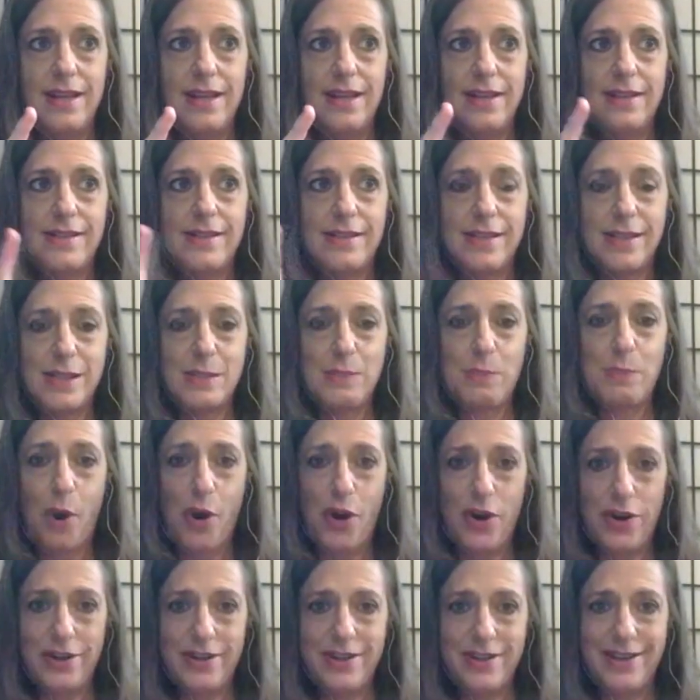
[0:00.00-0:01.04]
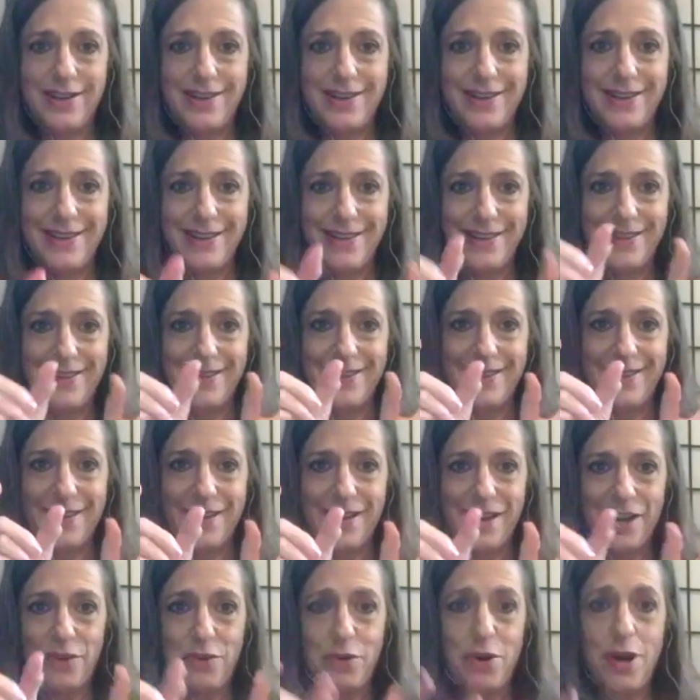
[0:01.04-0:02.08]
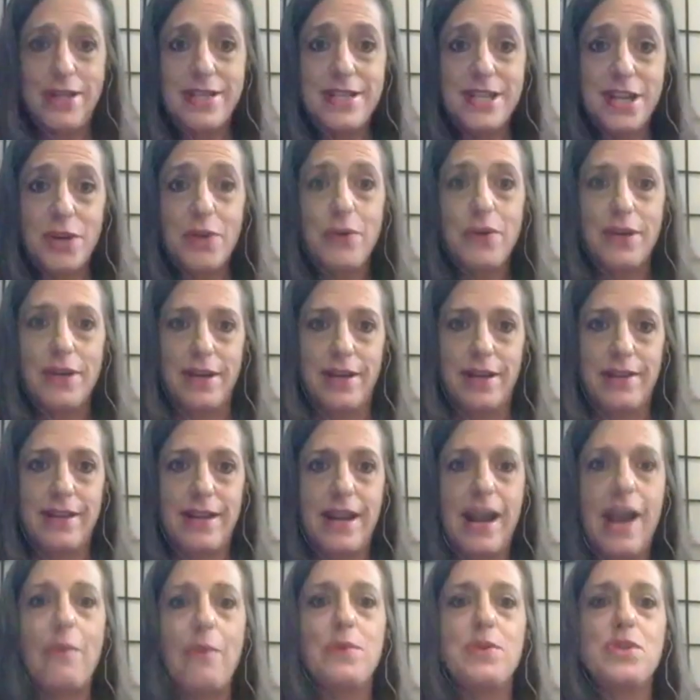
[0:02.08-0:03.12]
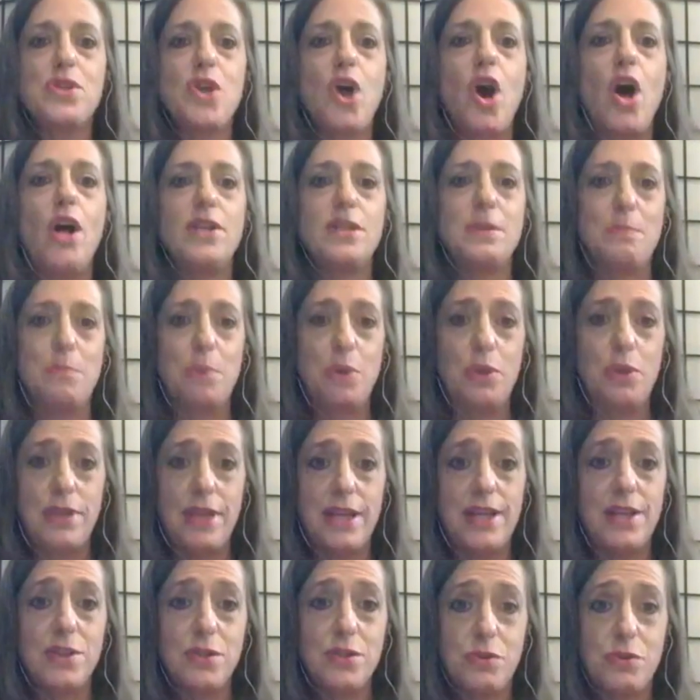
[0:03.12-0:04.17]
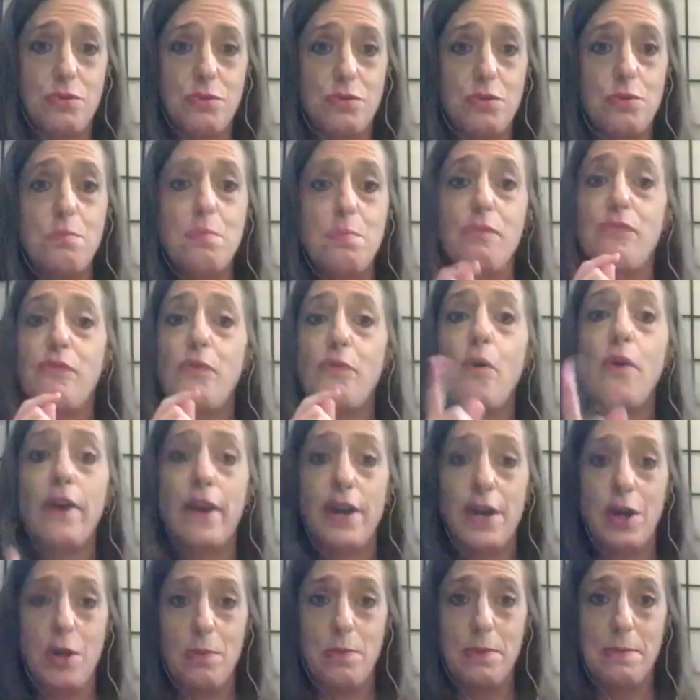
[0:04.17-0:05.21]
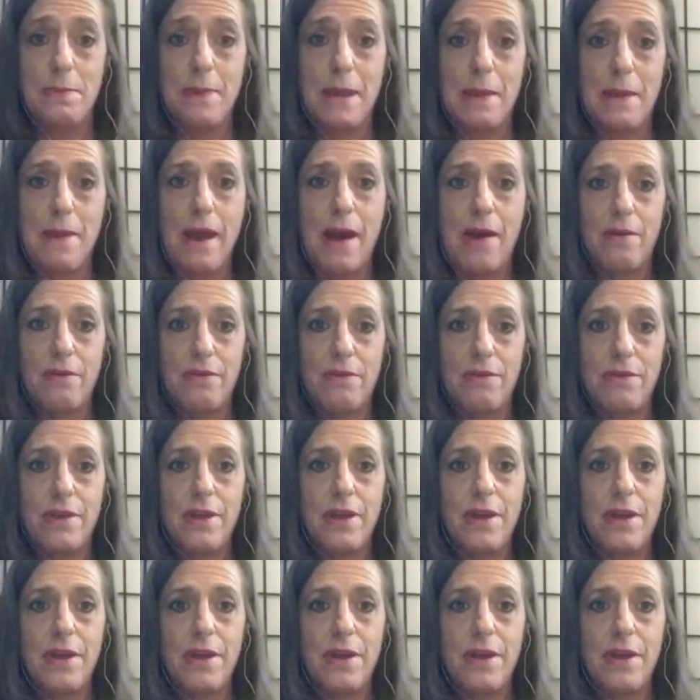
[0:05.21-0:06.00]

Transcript: six-part uh, criteria that I was taught to put things through before I opened my mouth,